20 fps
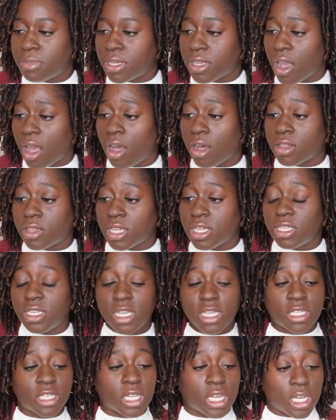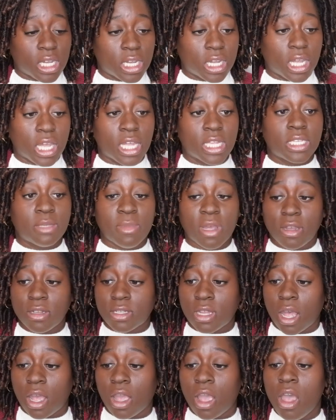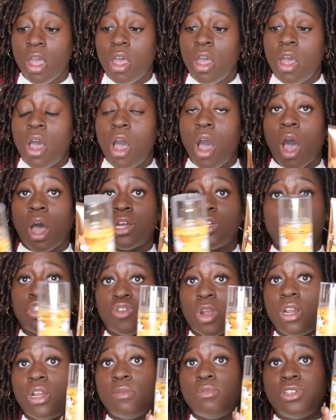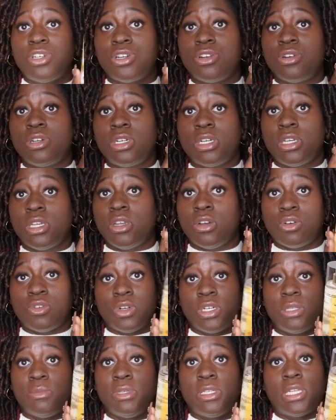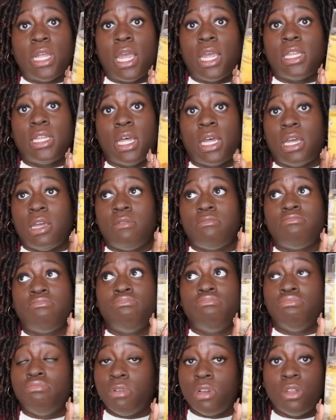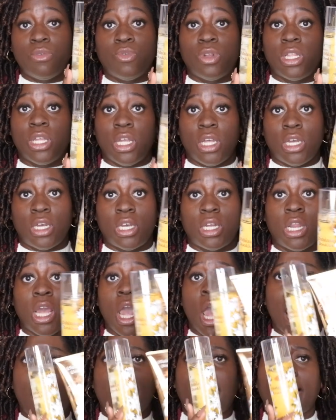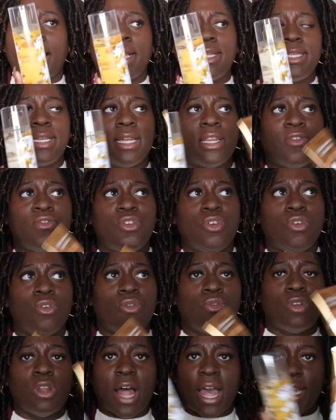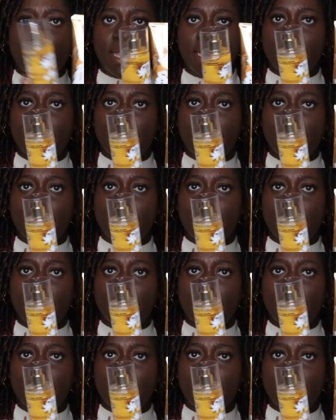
But y'all, this is good. It smells like a straight up sugar cookie on Christmas Day. Like really, really good. And like I said, if you like